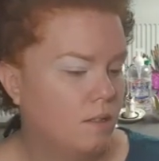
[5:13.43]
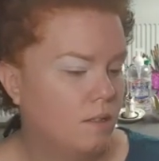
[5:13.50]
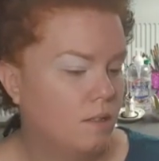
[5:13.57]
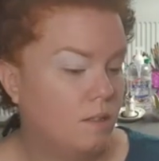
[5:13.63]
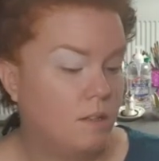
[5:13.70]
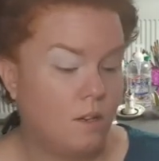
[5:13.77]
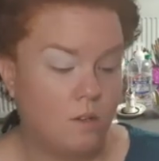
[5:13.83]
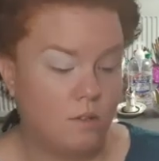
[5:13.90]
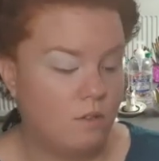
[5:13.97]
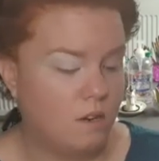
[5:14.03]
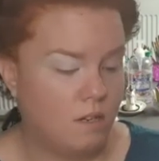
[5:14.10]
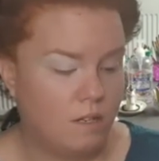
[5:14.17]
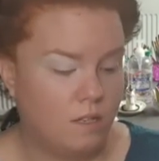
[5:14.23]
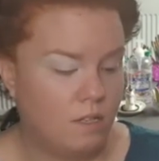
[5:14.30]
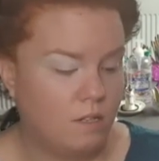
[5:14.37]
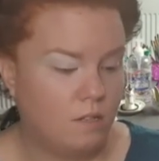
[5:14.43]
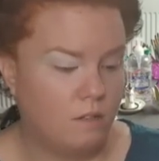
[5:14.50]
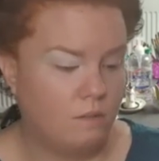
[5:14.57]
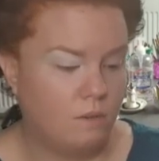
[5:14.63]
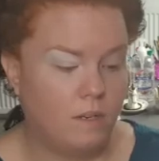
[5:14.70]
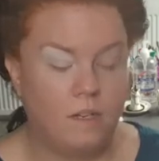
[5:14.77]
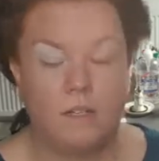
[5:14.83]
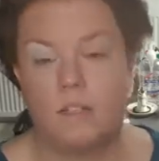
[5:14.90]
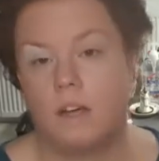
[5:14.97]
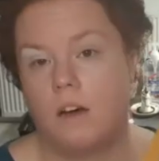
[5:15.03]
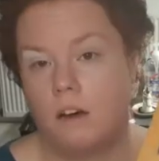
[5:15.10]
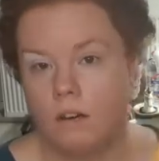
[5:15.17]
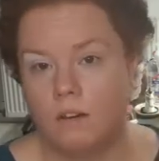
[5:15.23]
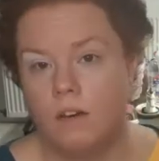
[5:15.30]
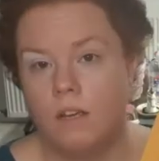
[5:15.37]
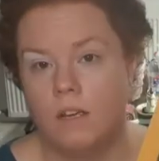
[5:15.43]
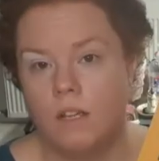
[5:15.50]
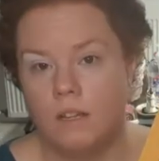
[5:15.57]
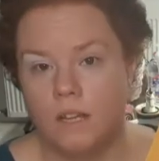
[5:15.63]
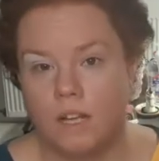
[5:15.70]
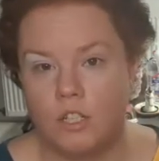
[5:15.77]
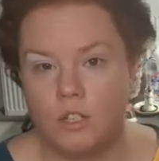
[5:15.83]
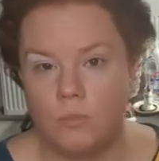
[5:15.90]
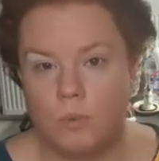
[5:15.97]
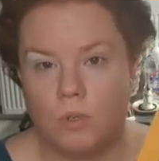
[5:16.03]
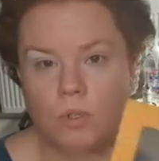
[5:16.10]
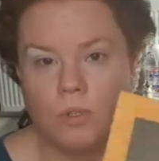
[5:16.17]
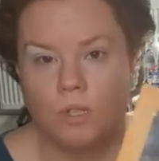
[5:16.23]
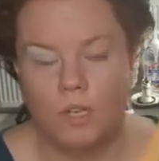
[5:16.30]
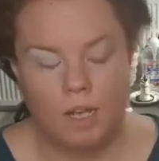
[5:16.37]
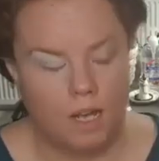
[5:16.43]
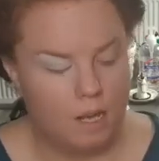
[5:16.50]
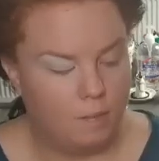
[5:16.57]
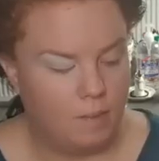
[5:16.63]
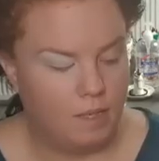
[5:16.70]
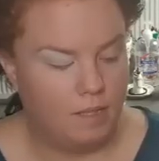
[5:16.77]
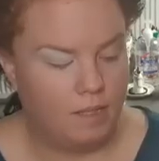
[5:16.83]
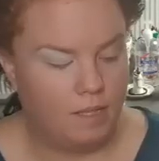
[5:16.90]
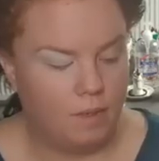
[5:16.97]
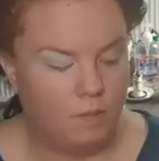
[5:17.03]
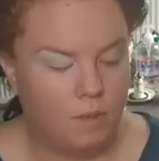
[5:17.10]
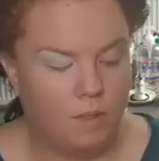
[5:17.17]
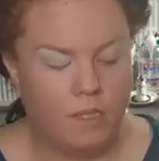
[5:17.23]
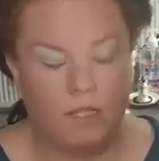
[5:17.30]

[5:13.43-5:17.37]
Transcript: no, none of the other words are legible. I mean, this one is